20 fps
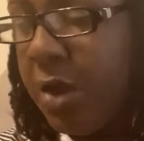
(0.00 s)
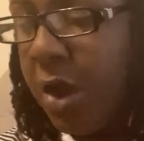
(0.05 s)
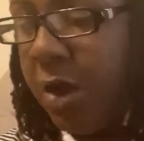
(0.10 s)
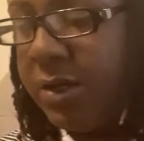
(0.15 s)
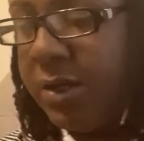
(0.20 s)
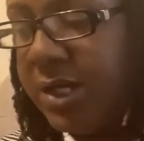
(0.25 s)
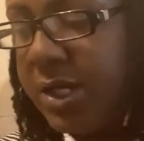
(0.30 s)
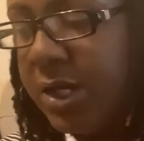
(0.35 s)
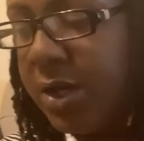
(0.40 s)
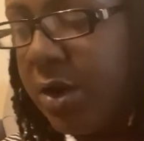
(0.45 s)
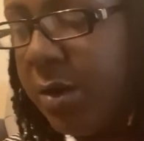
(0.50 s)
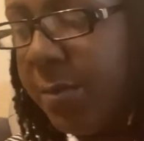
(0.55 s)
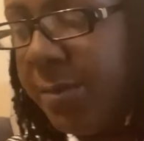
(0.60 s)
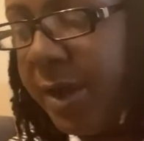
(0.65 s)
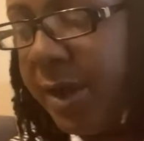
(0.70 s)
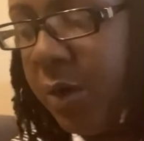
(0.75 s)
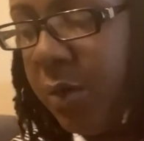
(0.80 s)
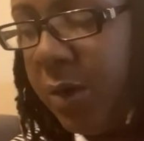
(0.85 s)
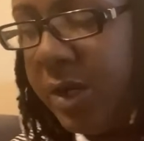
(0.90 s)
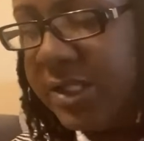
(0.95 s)
y'all need to learn
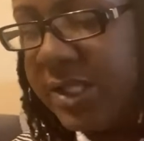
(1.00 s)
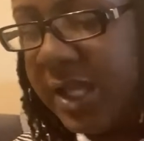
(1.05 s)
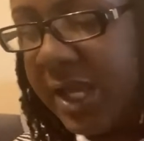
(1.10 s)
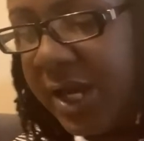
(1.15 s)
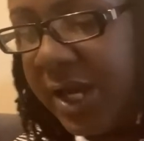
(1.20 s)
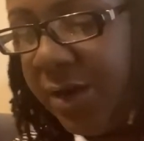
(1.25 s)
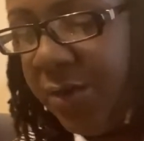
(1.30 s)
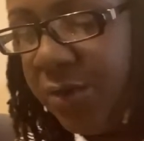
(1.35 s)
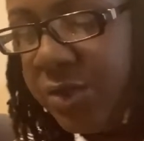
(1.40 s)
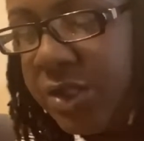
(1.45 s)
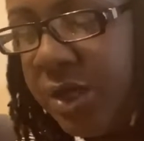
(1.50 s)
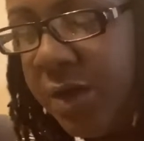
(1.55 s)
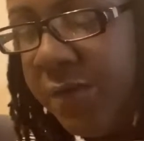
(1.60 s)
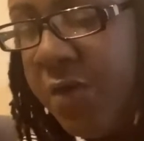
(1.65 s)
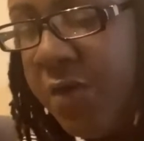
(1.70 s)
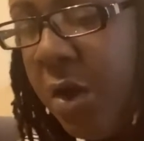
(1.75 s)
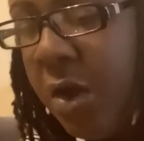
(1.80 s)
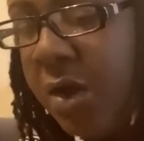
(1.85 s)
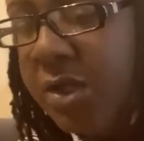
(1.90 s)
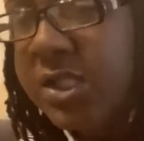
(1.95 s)
better ways to handle stuff.
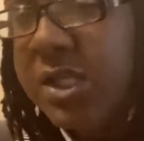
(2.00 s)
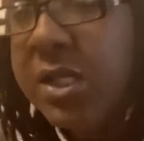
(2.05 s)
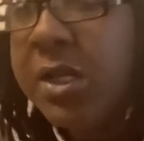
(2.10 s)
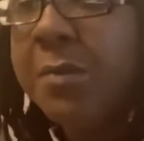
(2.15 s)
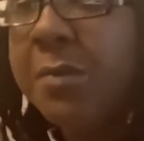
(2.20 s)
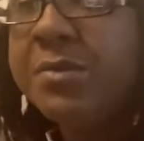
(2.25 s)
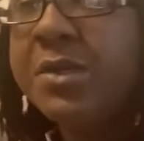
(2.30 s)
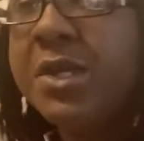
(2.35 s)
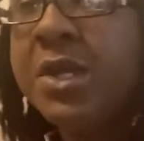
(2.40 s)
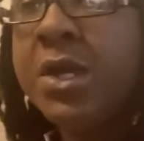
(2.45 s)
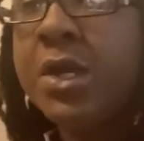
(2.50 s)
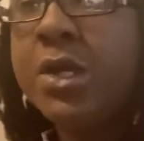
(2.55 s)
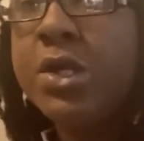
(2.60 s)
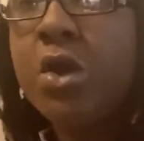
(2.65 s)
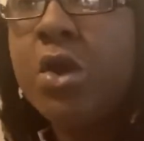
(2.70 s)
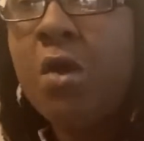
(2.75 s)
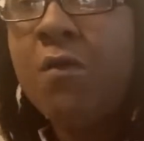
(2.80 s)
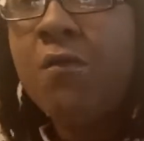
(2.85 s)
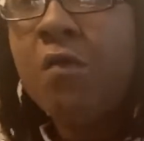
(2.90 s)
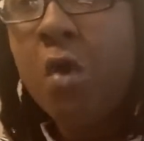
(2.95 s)
Y'all sitting up there and
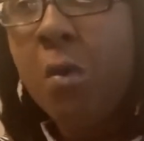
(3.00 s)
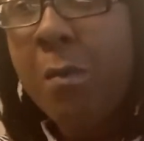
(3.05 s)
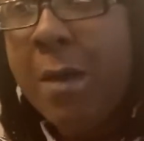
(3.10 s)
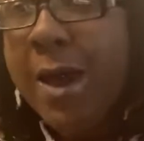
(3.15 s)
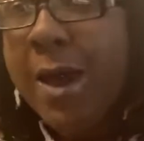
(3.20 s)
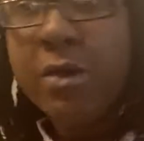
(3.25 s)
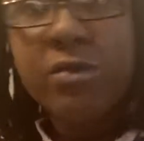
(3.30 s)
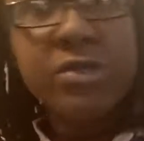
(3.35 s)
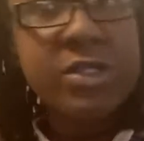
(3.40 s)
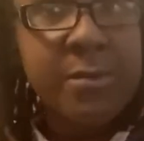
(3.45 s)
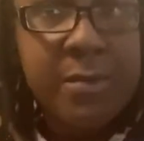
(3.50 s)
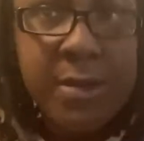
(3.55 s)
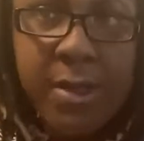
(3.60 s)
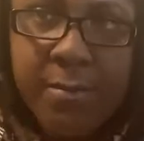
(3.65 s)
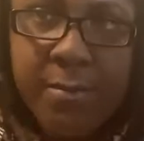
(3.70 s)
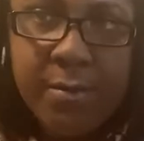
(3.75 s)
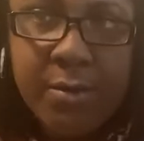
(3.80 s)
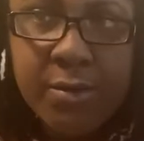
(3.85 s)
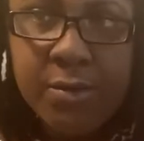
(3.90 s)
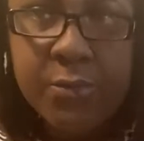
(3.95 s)
y'all role models to
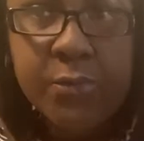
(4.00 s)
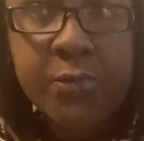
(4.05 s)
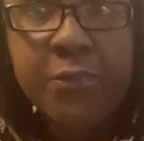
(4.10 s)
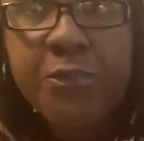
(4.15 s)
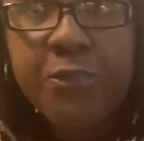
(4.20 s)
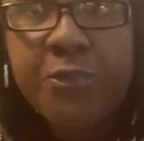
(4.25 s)
people.